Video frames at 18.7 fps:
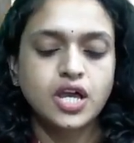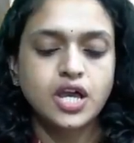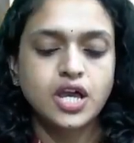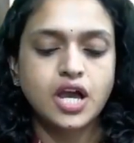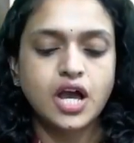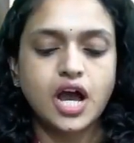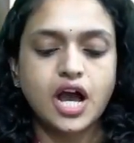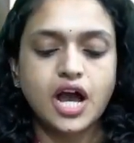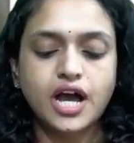
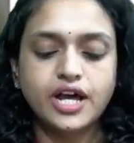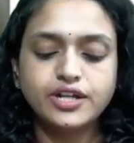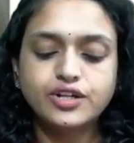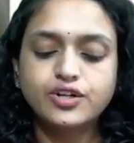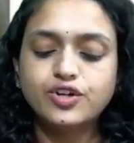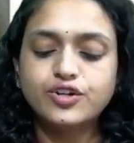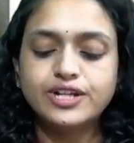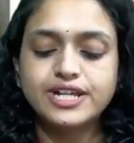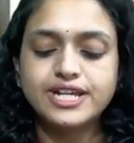Argon
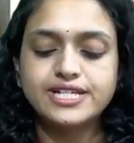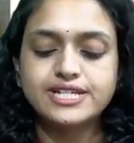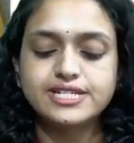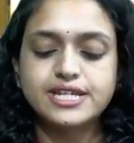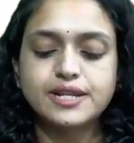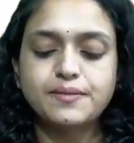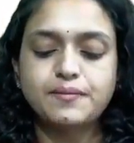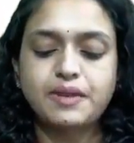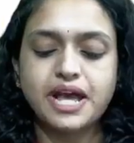lasers
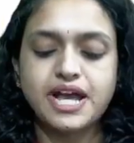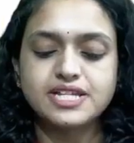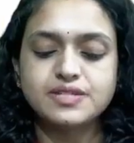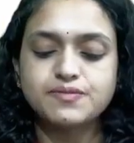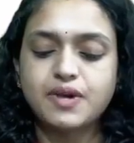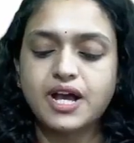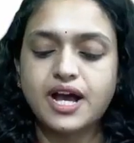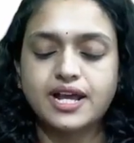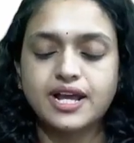and plasma
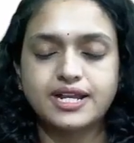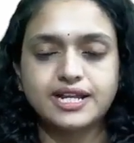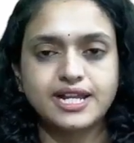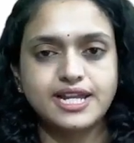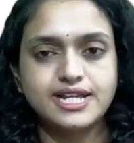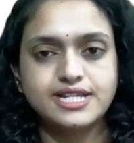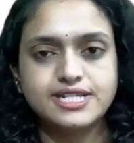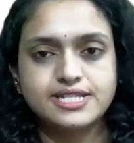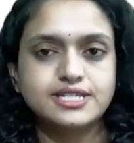arc
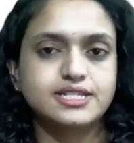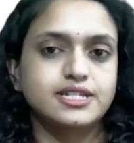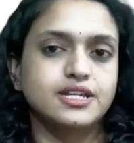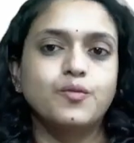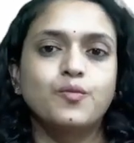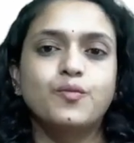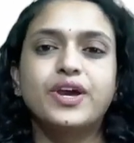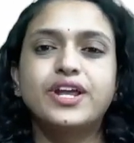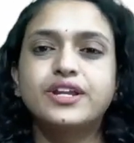lights
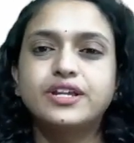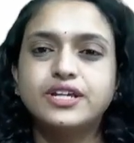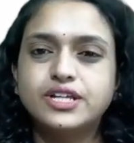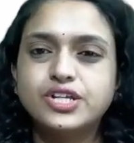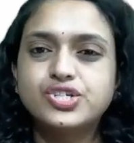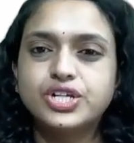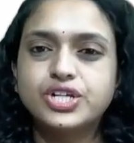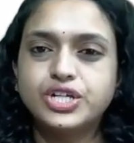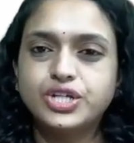were
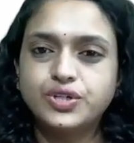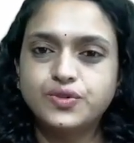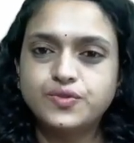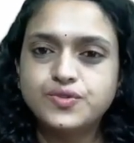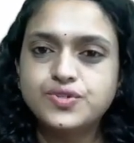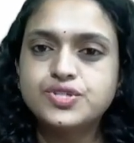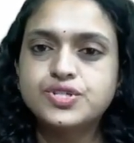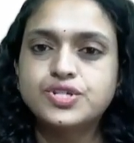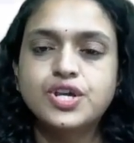initially
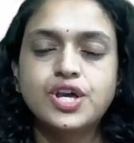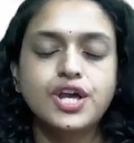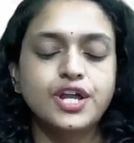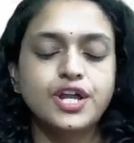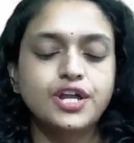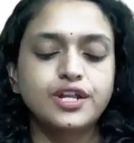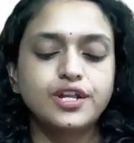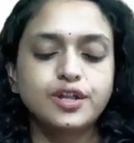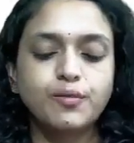used.
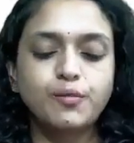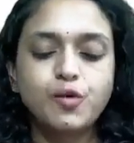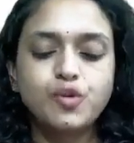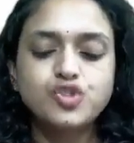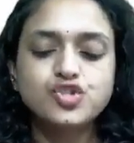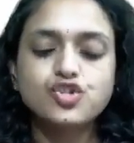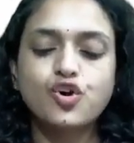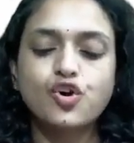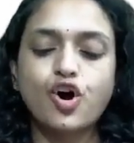The most
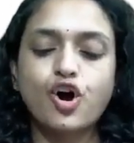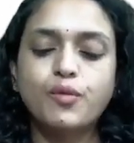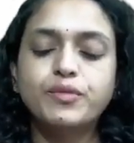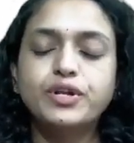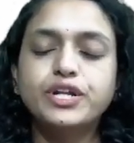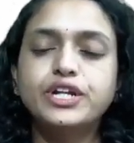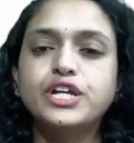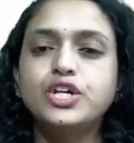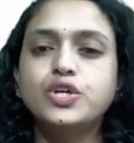
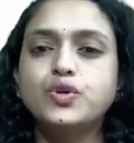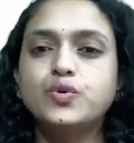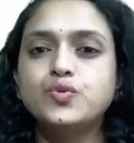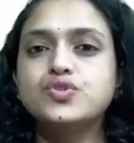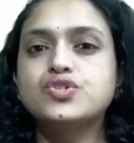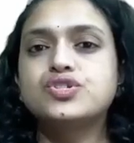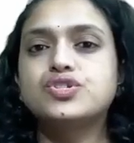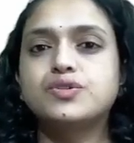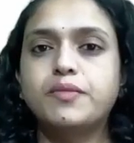commonly
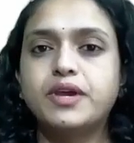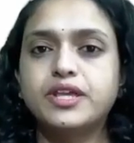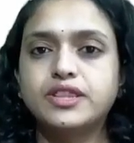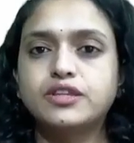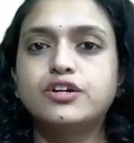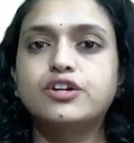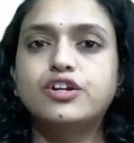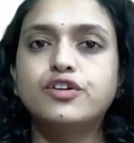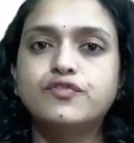used method
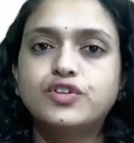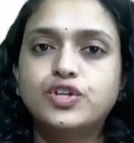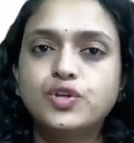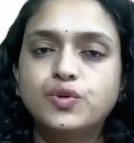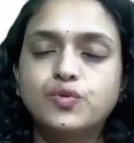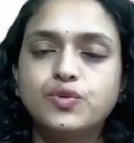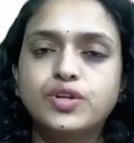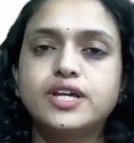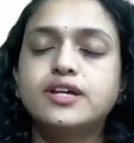of
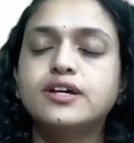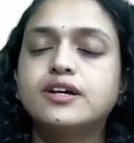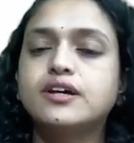curing